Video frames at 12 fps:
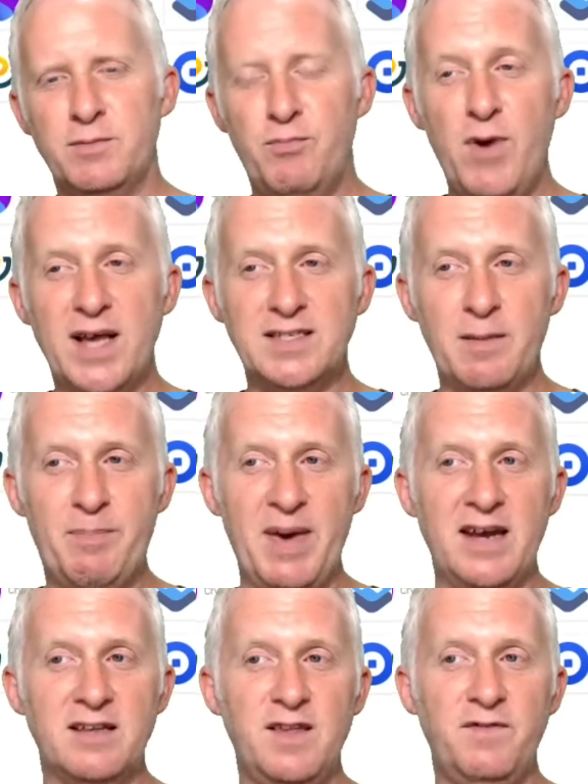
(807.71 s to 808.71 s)
Press the
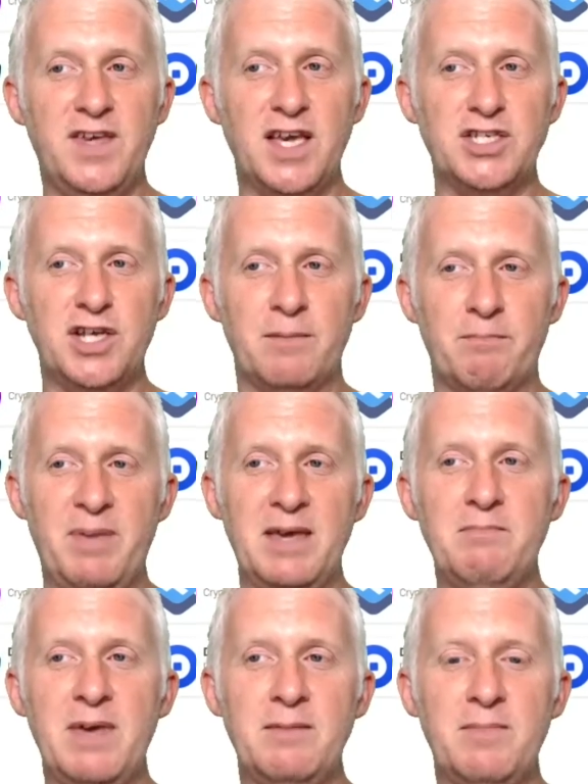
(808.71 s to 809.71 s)
bell notification,
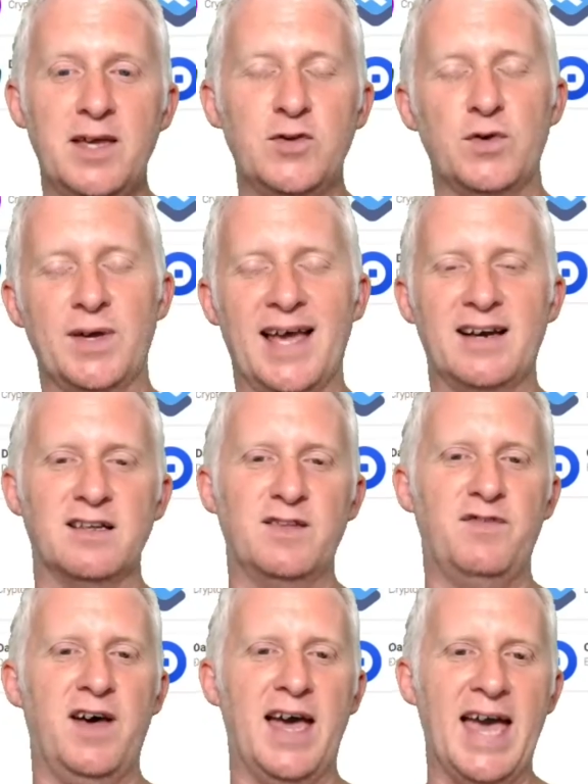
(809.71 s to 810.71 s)
bing, bing, bing, to get
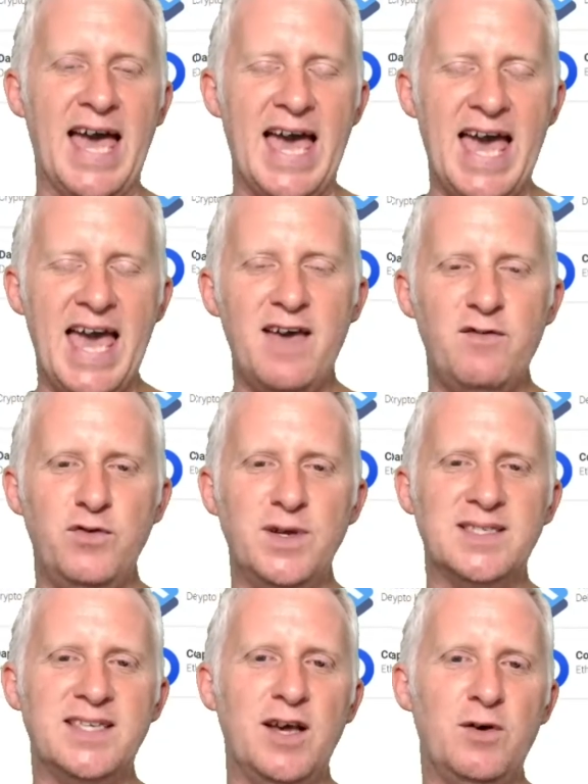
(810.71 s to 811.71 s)
notified every
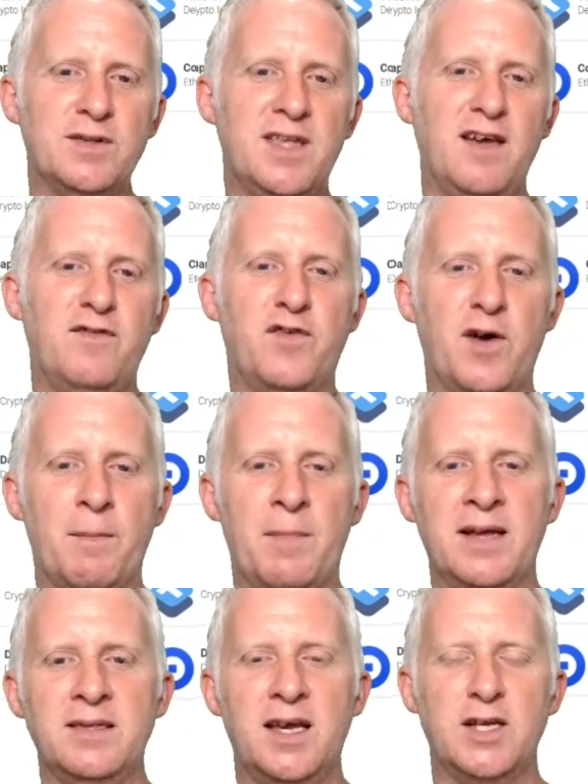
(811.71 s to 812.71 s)
single day from
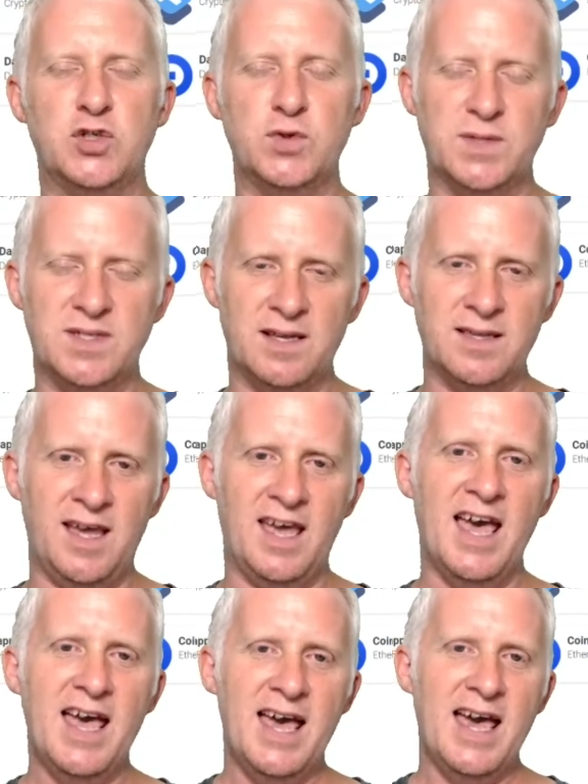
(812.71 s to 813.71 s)
Monday to Sunday,
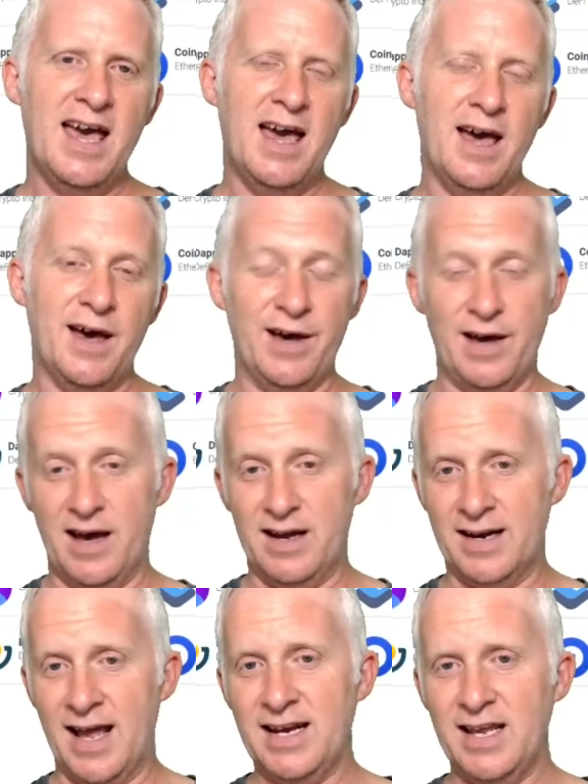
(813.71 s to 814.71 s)
9
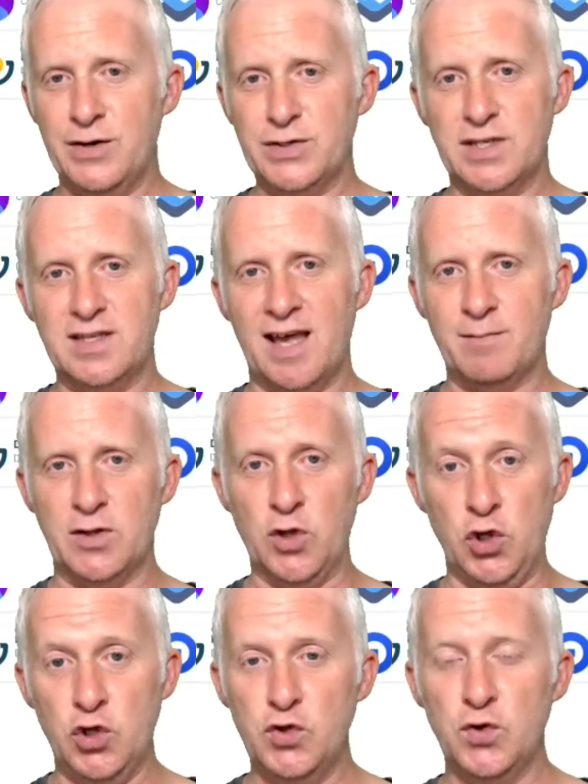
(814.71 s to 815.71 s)
a.m. Eastern time in
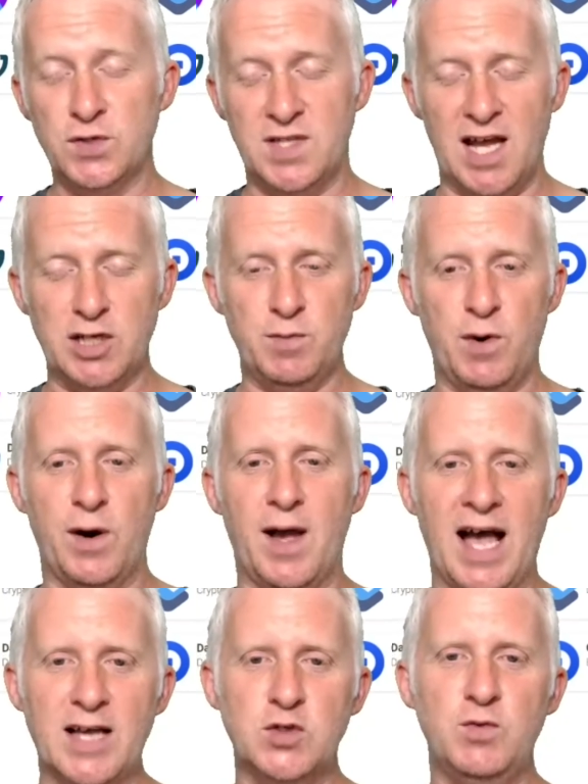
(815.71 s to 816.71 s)
your YouTube's dashboard.
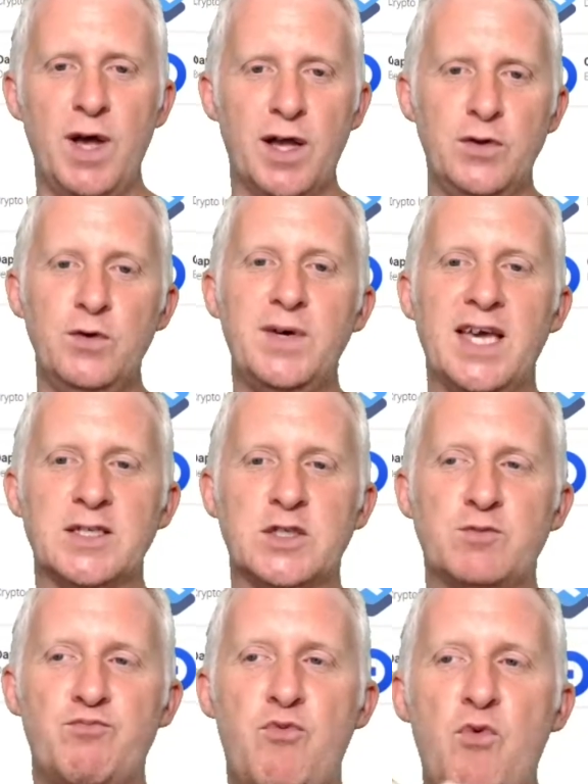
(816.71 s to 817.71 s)
As well, you can
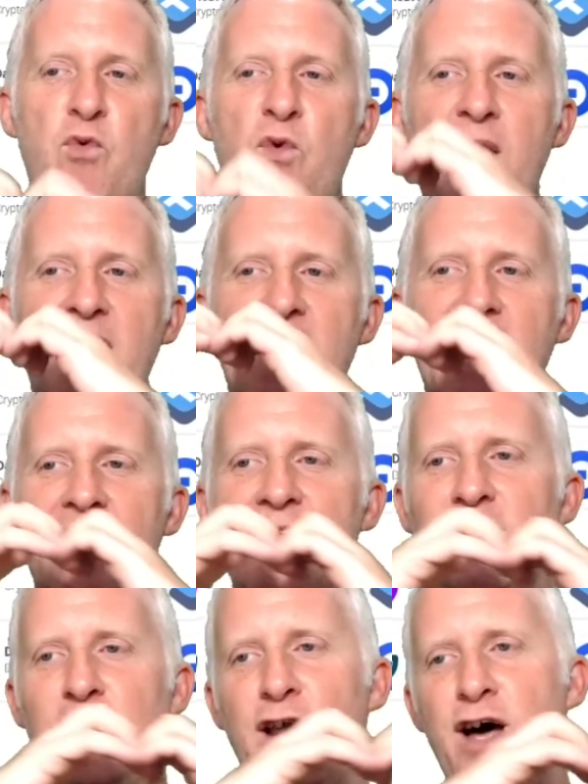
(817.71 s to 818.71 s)

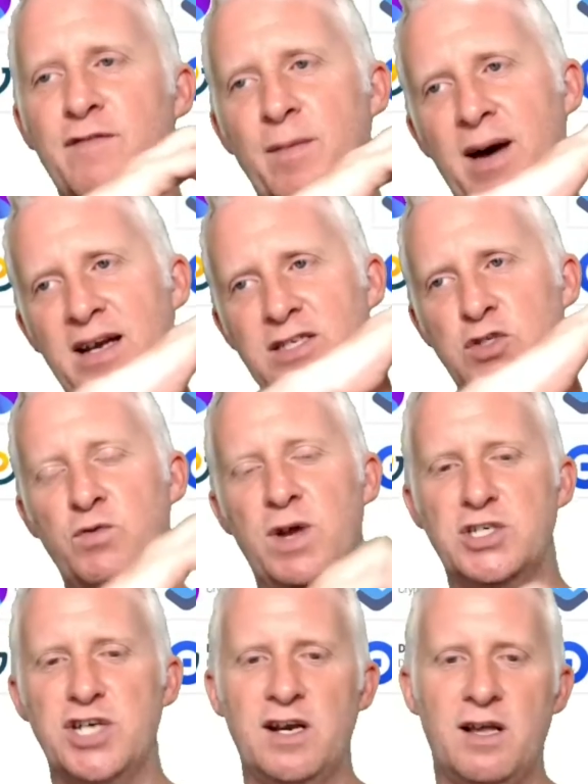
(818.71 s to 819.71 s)
spread the love about this great
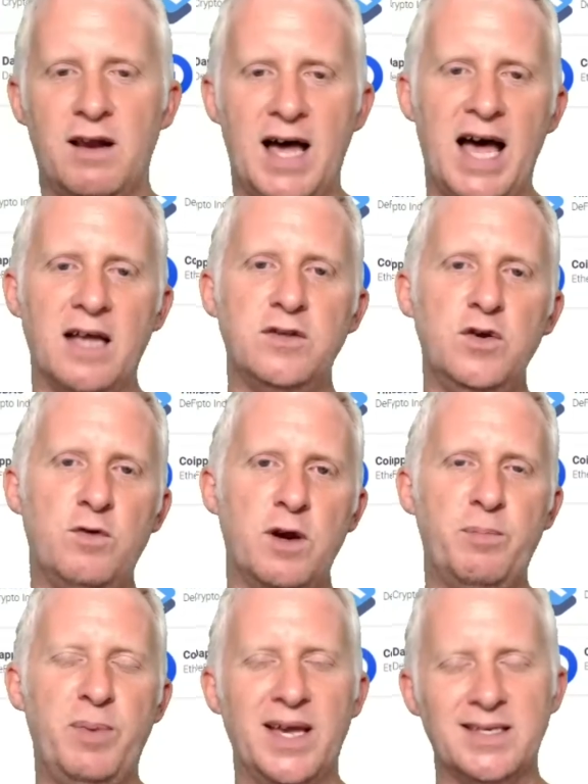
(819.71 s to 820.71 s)
channel at your
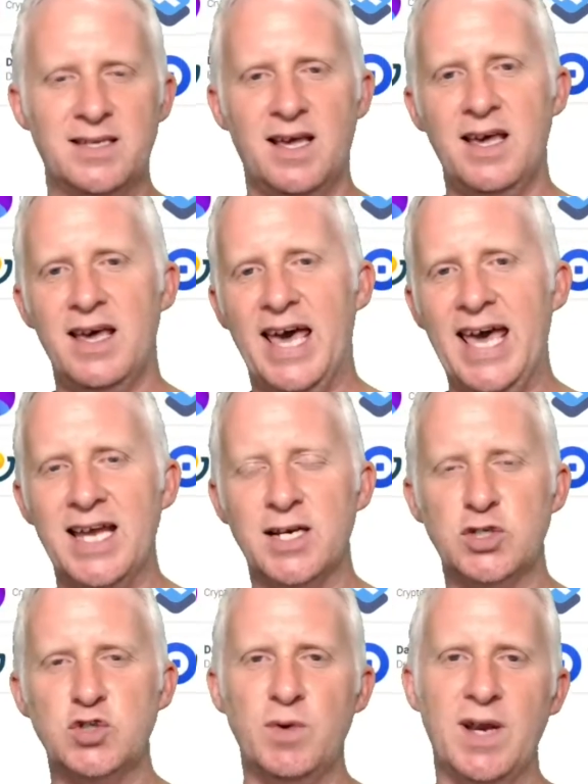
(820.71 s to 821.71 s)
workplace,
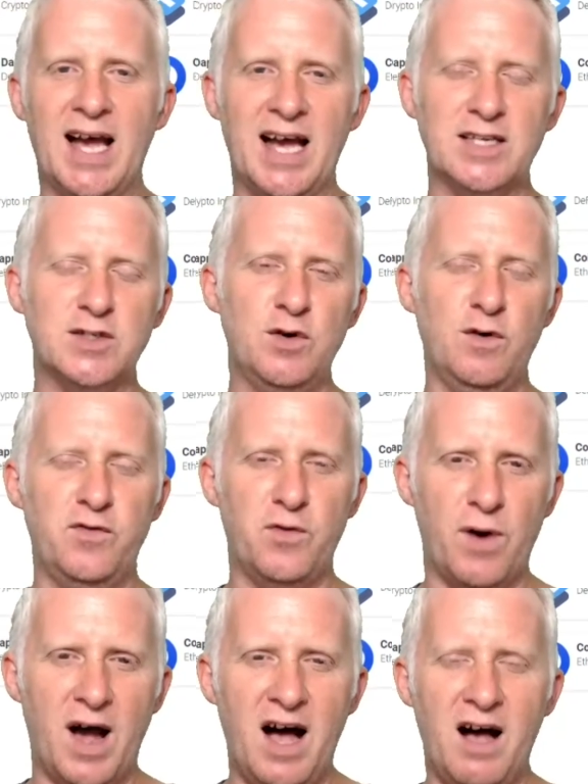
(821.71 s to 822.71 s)
industry, high school,
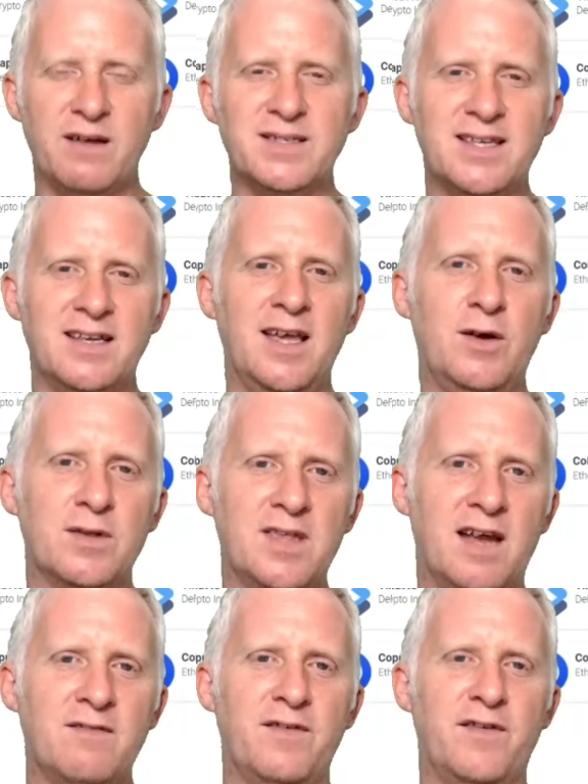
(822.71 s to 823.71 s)
for outstanding
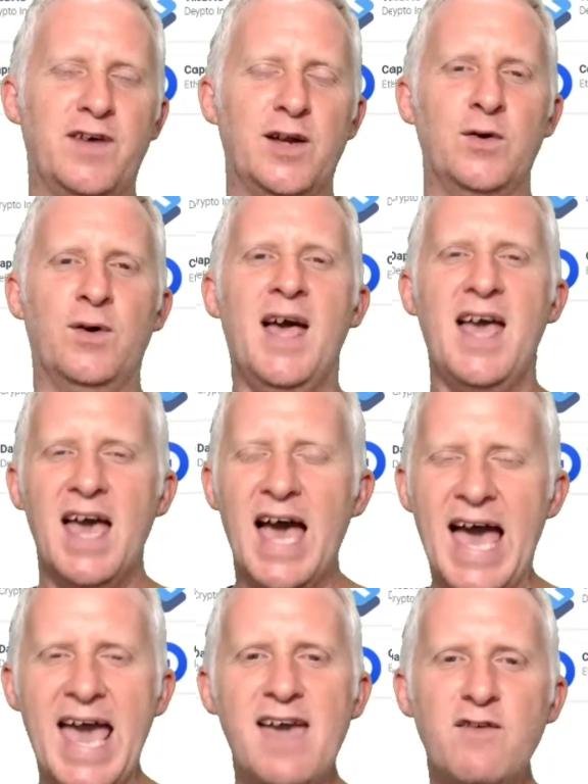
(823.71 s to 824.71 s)
content with value
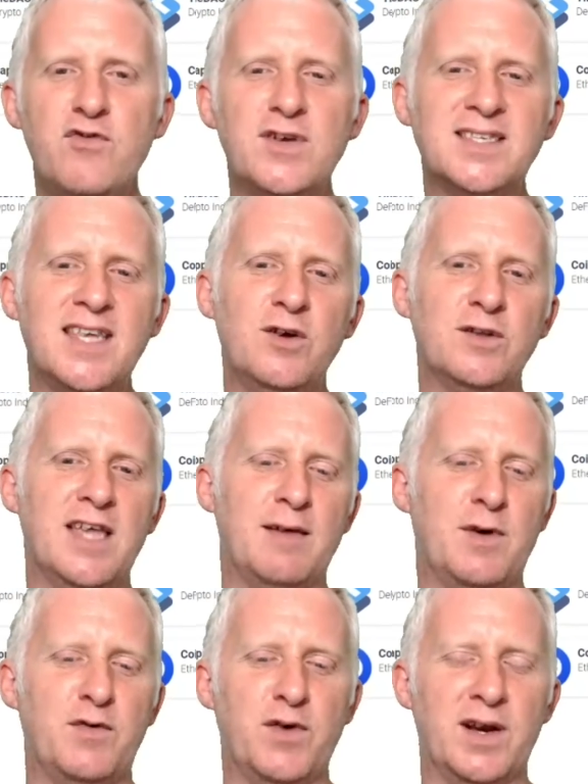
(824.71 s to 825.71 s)
every single day,
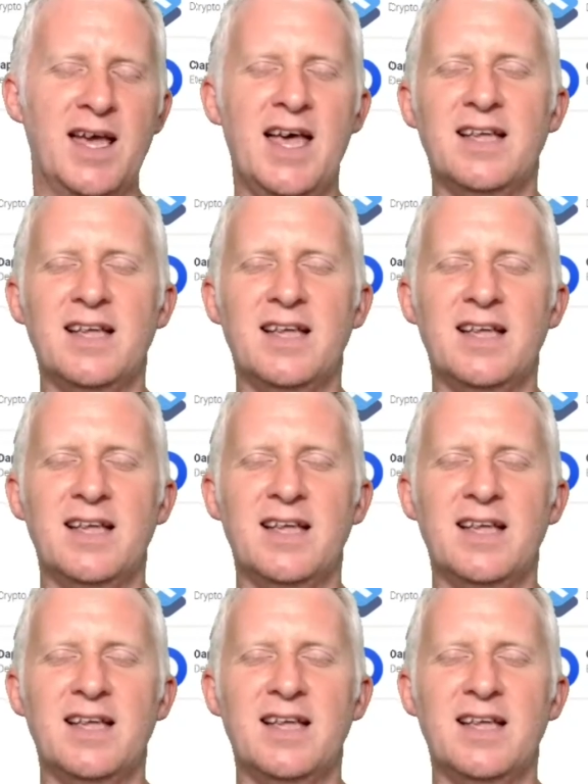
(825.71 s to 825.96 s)
my friend.